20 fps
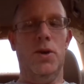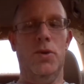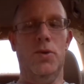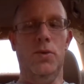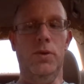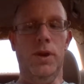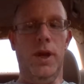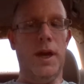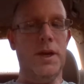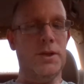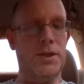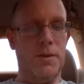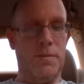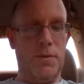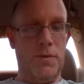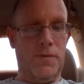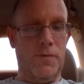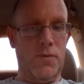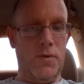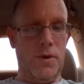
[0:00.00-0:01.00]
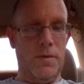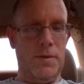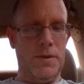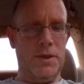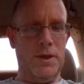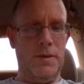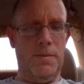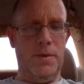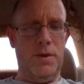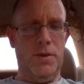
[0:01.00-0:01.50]
likes to perform, as
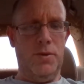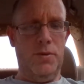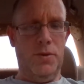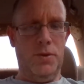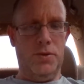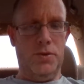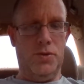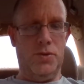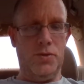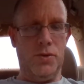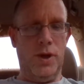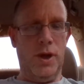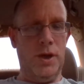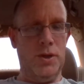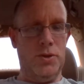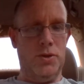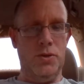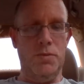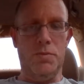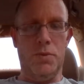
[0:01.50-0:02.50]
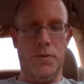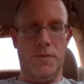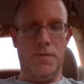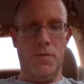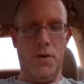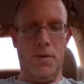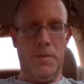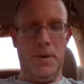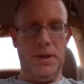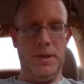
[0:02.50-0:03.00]
somebody who is drawn to
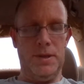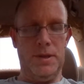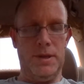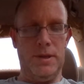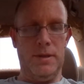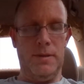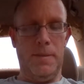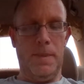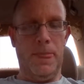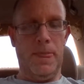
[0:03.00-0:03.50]
performance,